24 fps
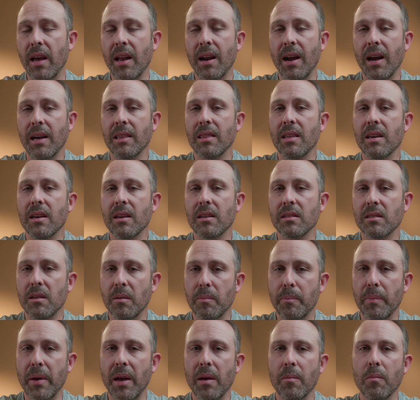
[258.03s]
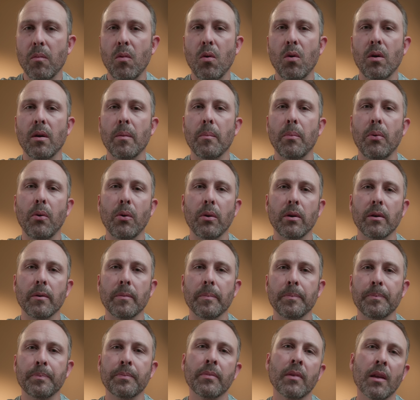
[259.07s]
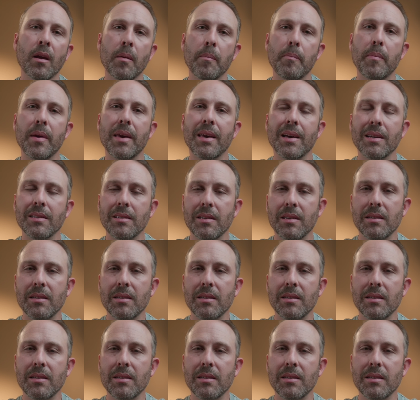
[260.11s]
and I think is a bit more important. Because the